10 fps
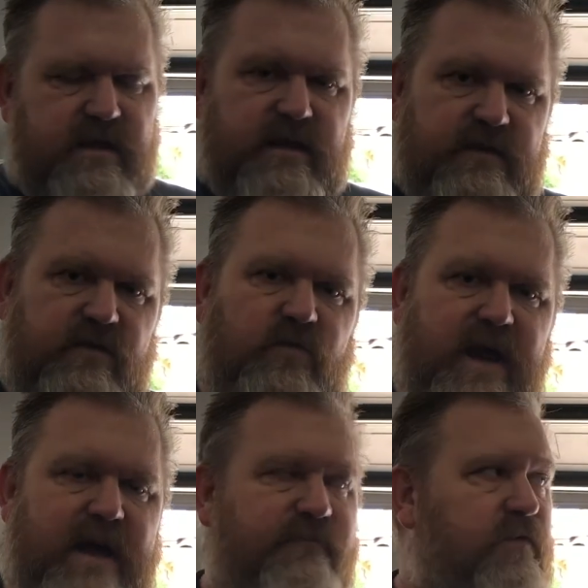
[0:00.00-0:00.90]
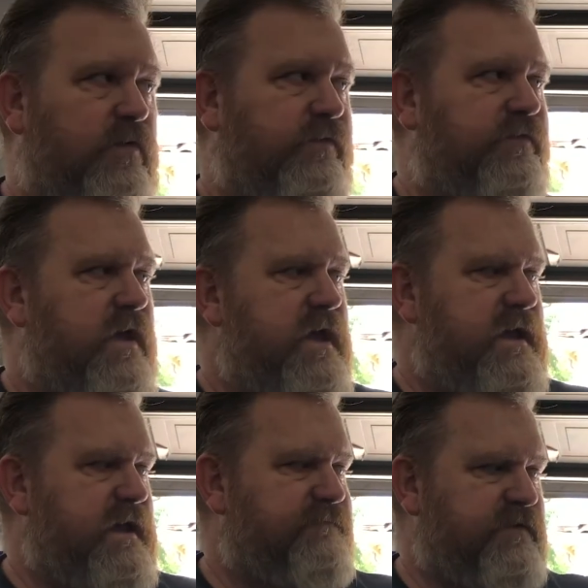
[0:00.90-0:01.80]
in the wrap folds
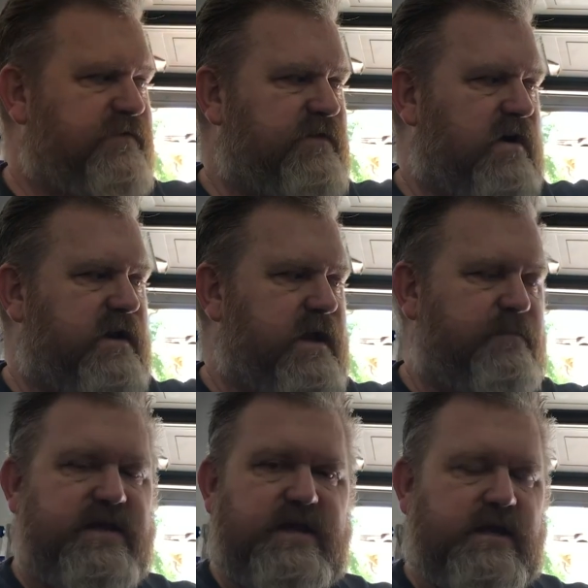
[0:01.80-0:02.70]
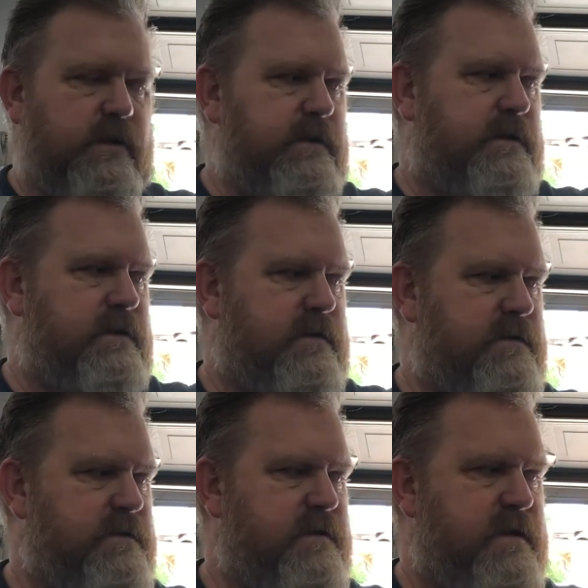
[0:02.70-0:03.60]
if you started up here
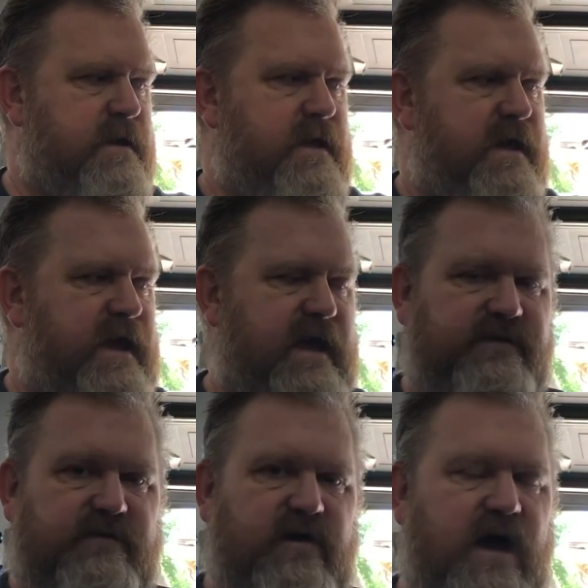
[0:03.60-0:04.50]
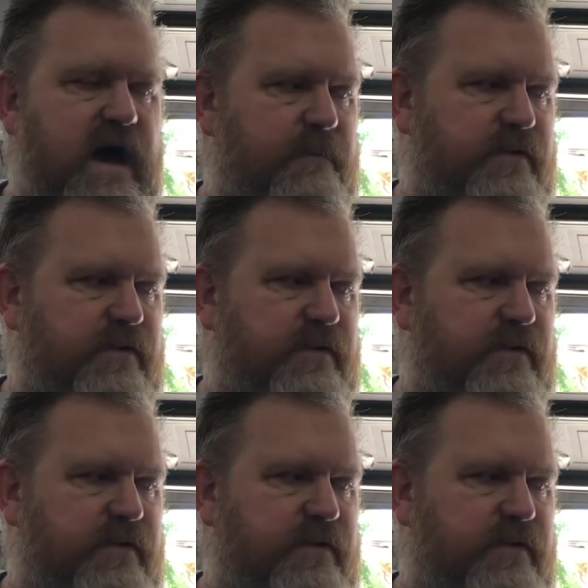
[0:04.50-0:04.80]
at the top.